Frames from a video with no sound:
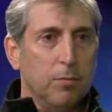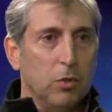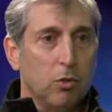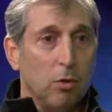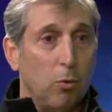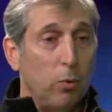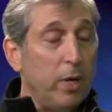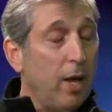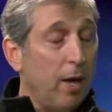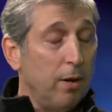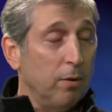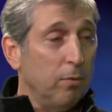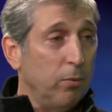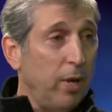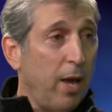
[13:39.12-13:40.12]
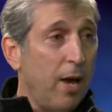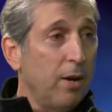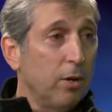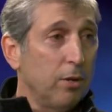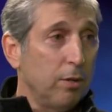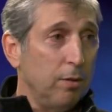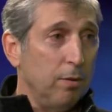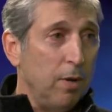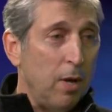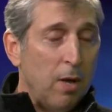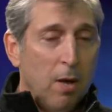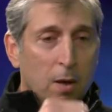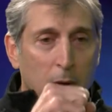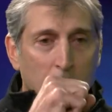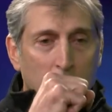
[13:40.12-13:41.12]
so we had a good
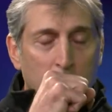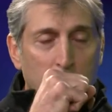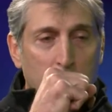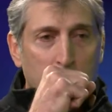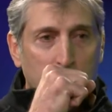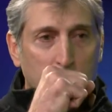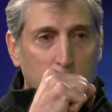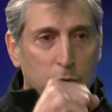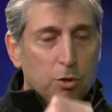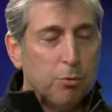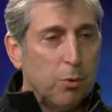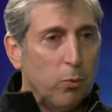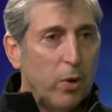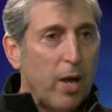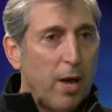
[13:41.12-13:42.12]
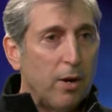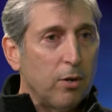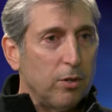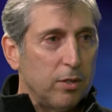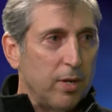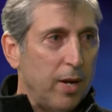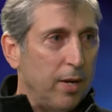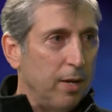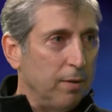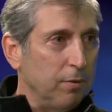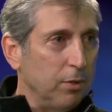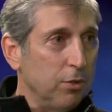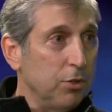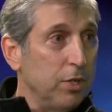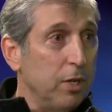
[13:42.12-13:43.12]
tight
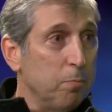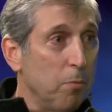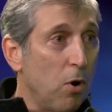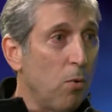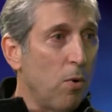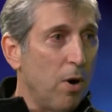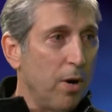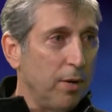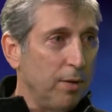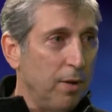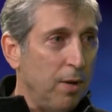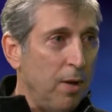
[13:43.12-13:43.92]
end in Zeke Mowat.